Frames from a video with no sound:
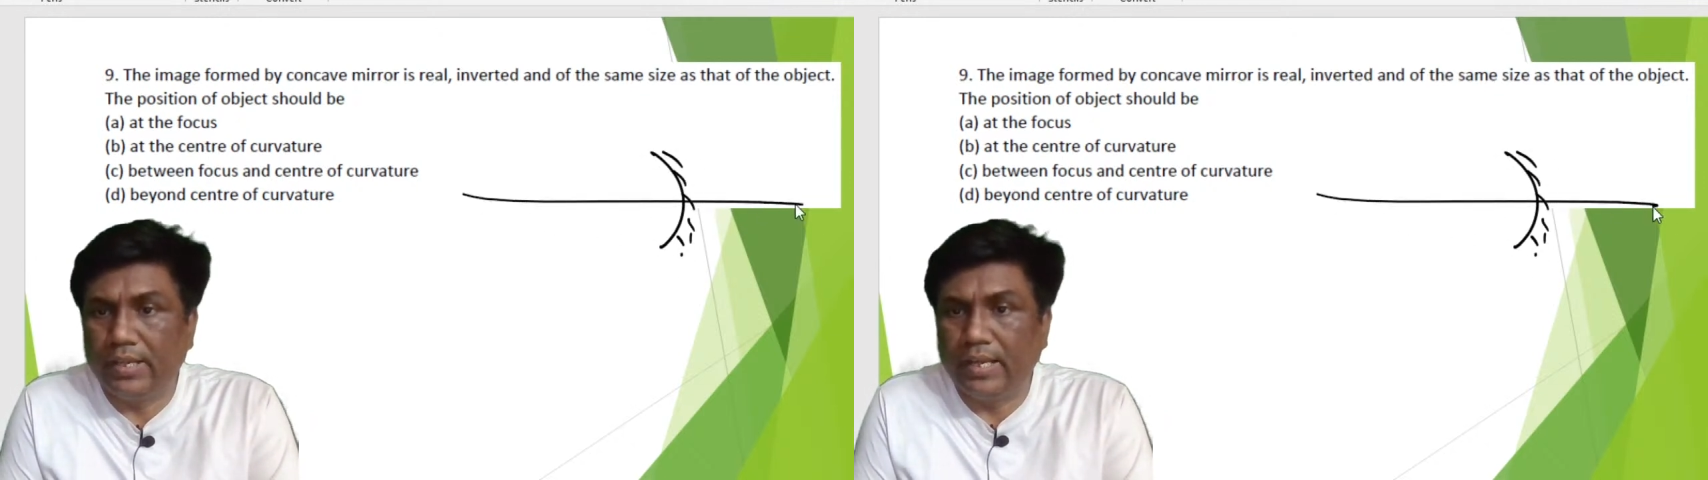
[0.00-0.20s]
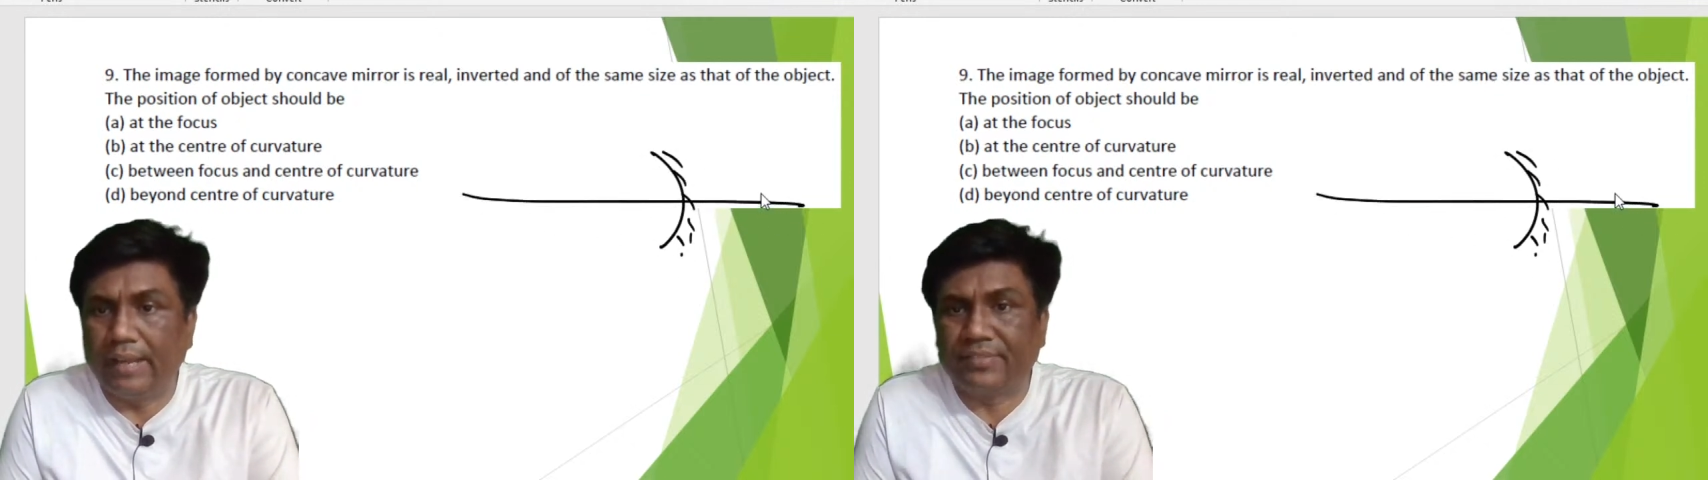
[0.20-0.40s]

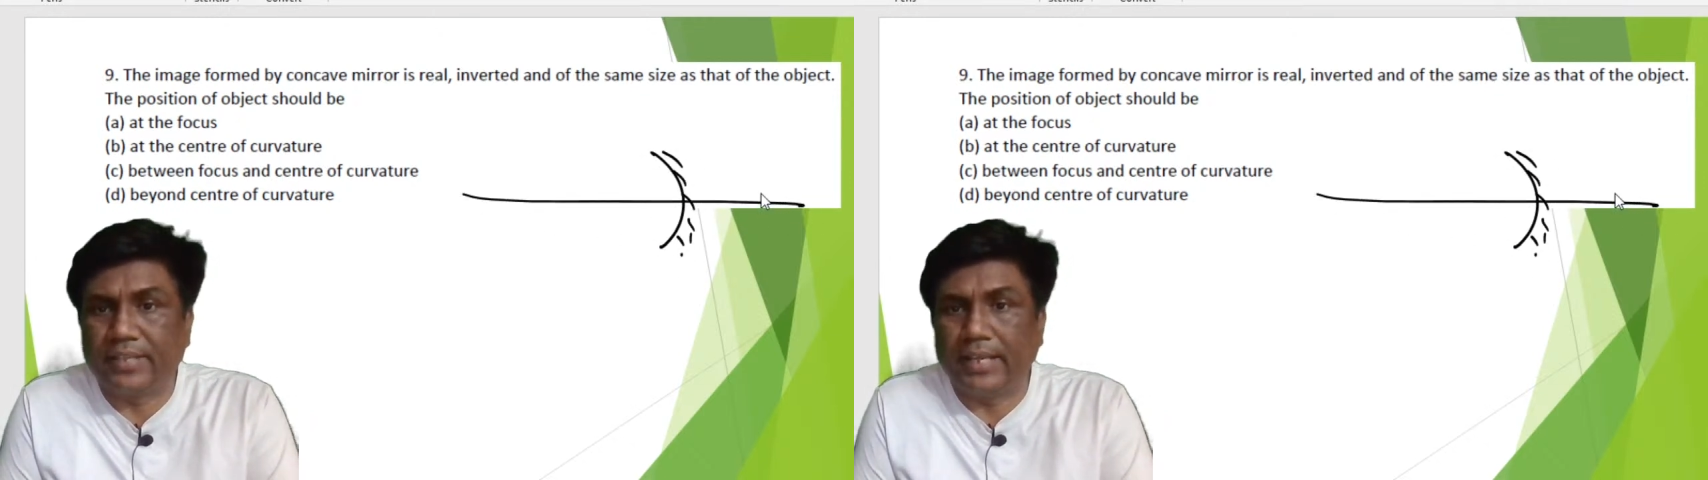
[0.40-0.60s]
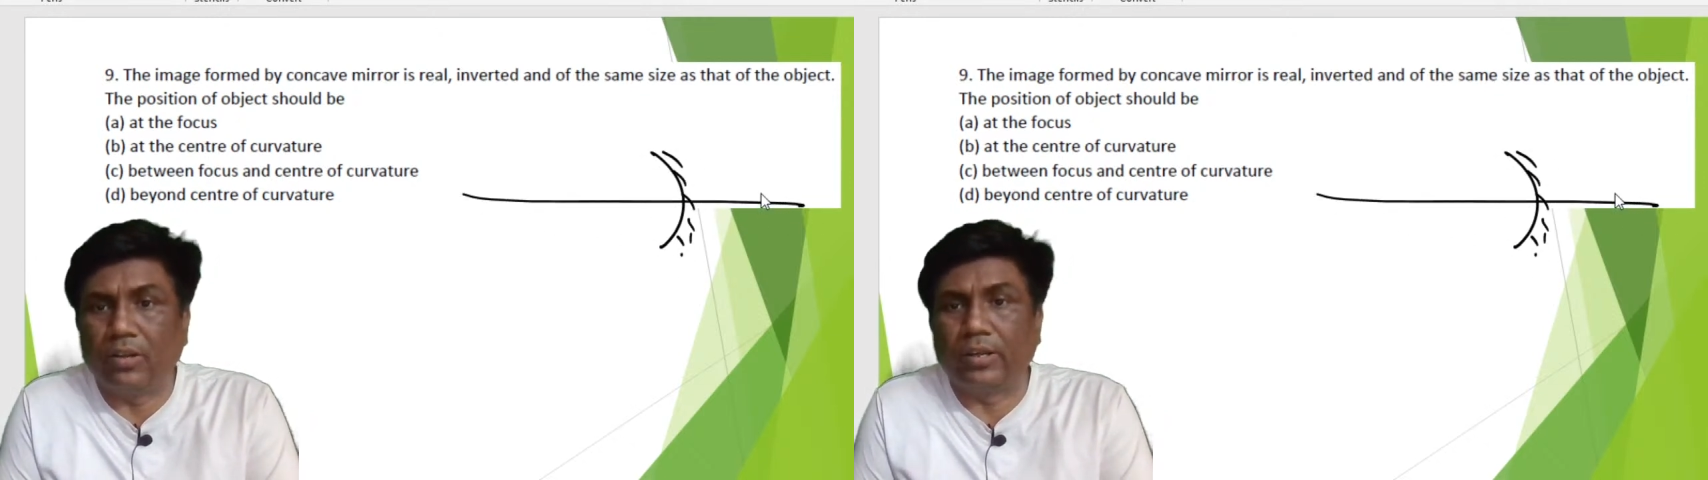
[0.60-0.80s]
the left
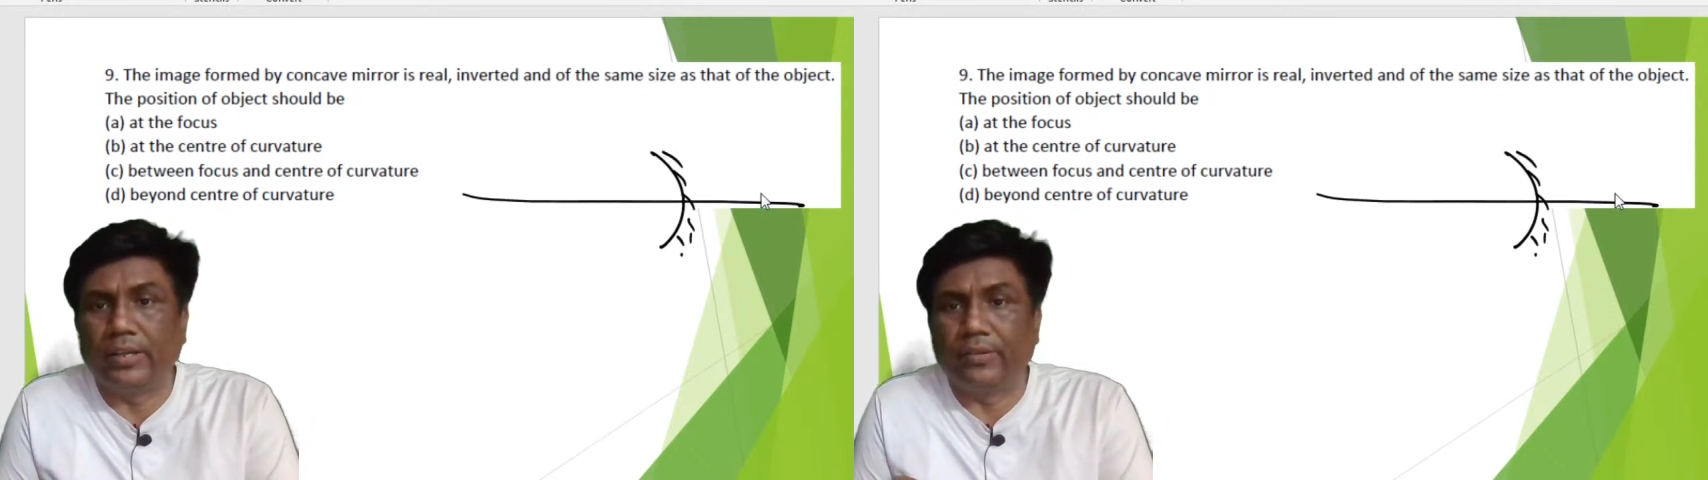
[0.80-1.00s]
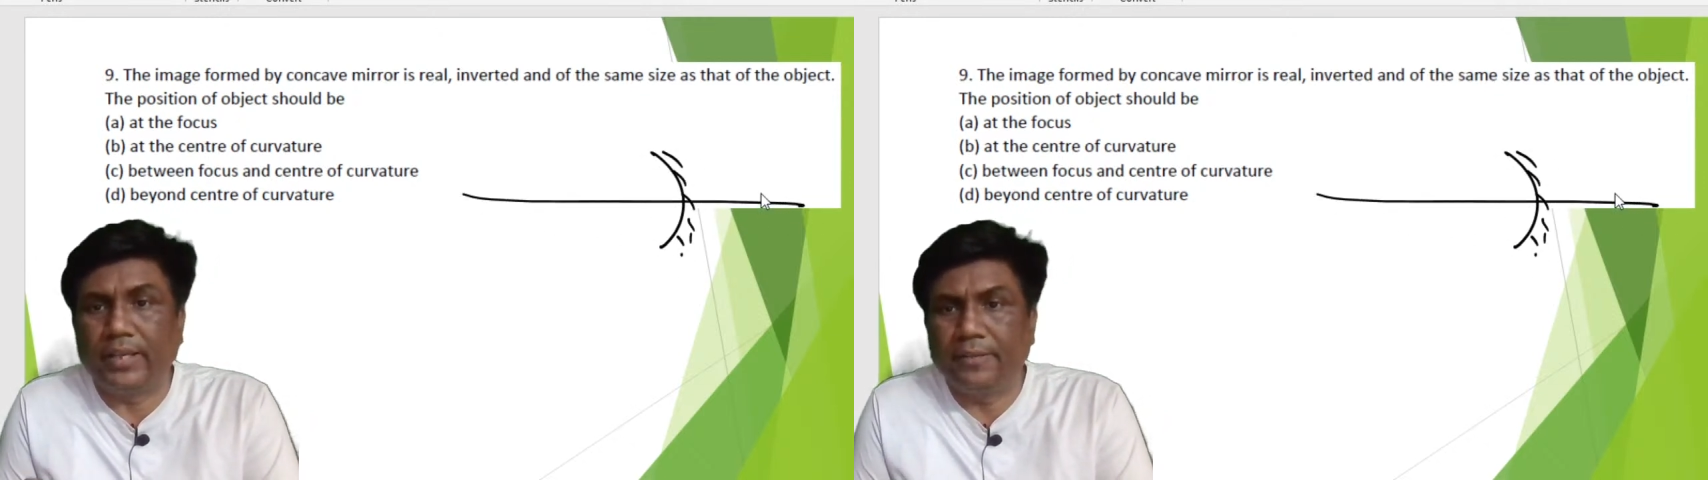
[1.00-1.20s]
side
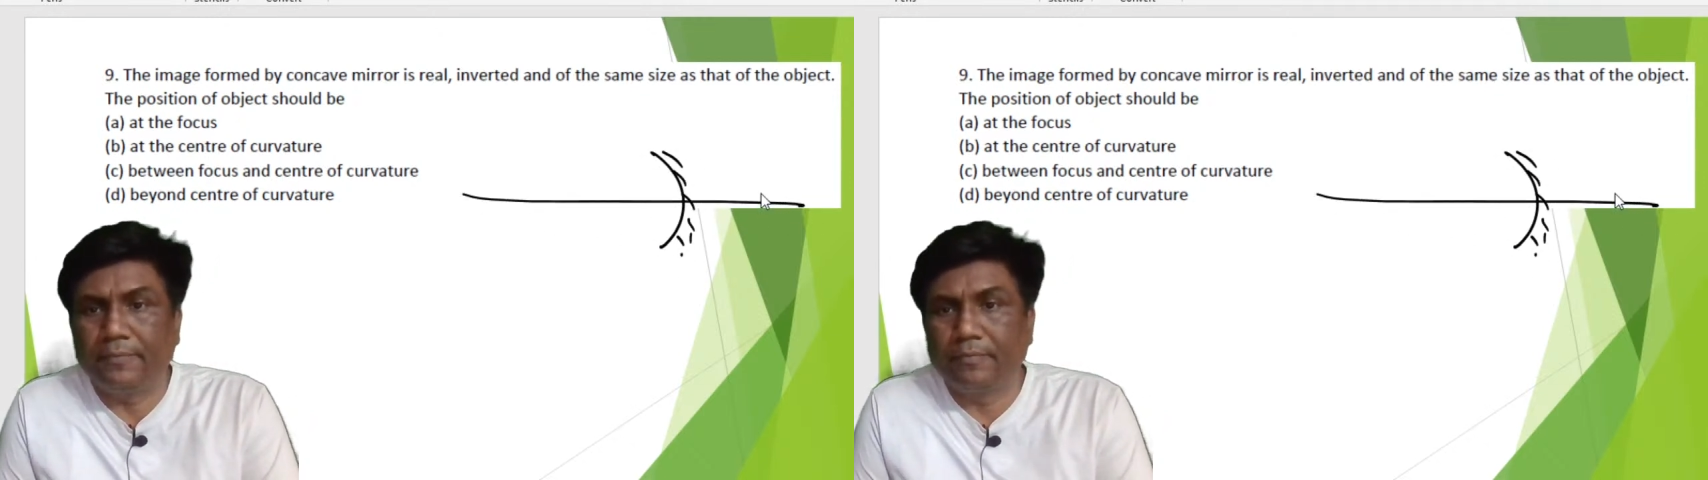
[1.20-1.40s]
only, okay.